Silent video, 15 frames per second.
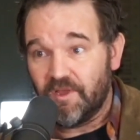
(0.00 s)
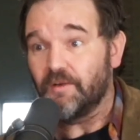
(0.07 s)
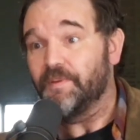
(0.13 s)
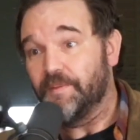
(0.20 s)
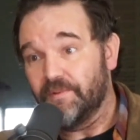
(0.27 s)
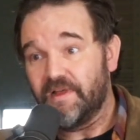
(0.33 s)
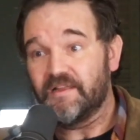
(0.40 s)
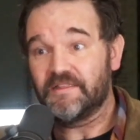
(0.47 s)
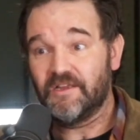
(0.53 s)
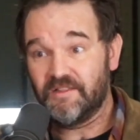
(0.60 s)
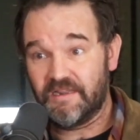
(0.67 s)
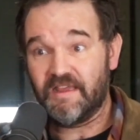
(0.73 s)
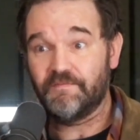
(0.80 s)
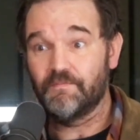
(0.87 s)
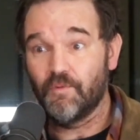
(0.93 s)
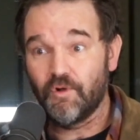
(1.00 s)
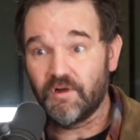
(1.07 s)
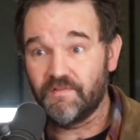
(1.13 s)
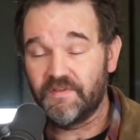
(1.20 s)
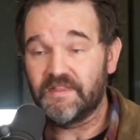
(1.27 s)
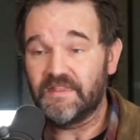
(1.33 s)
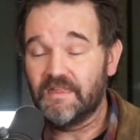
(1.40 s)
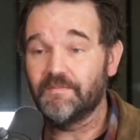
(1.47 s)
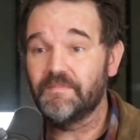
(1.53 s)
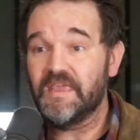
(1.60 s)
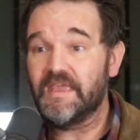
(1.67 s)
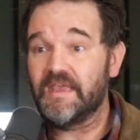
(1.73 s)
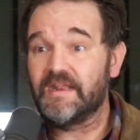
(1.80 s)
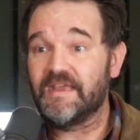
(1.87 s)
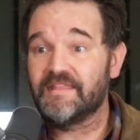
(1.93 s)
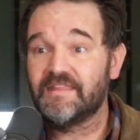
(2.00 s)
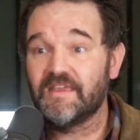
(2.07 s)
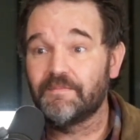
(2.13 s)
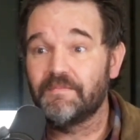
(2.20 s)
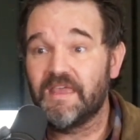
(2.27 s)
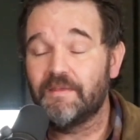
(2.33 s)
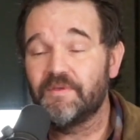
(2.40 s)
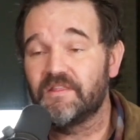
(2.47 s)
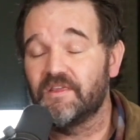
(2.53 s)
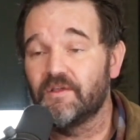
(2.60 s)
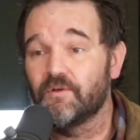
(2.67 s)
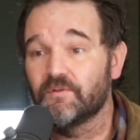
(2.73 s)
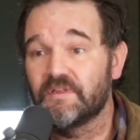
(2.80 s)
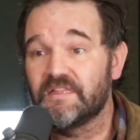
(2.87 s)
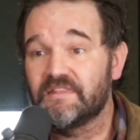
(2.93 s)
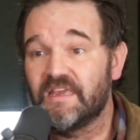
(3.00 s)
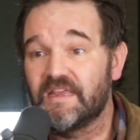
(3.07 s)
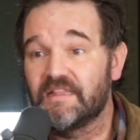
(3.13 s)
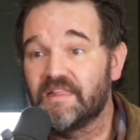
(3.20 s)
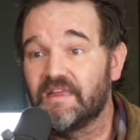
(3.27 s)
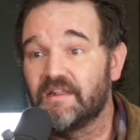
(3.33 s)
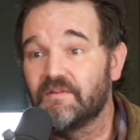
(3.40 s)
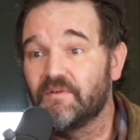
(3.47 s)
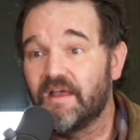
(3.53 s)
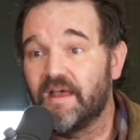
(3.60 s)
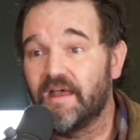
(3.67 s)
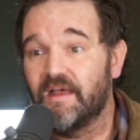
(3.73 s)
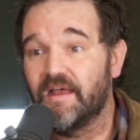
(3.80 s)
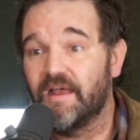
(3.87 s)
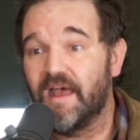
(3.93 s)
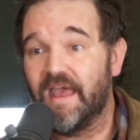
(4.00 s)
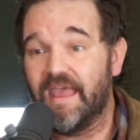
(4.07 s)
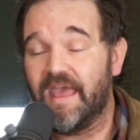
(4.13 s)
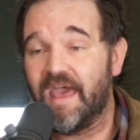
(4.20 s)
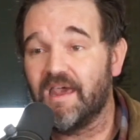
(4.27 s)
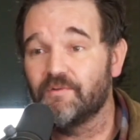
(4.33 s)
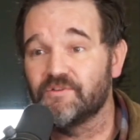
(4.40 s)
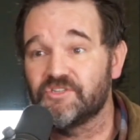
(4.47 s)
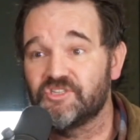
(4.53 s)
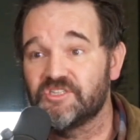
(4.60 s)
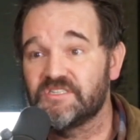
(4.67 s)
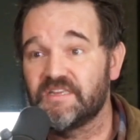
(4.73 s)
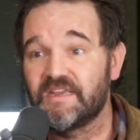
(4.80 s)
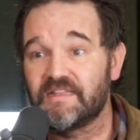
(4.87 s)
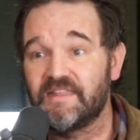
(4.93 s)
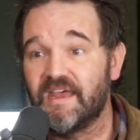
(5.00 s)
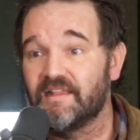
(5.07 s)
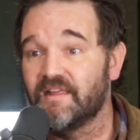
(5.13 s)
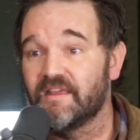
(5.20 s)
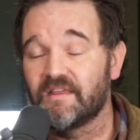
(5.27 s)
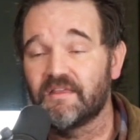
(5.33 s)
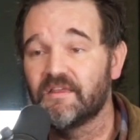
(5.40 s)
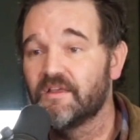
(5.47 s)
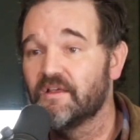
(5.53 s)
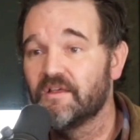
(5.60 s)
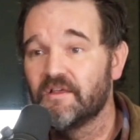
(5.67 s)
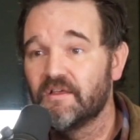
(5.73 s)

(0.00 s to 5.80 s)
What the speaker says: There are people out there that have more of it than me. And I think maybe the only thing that I had was just like that, like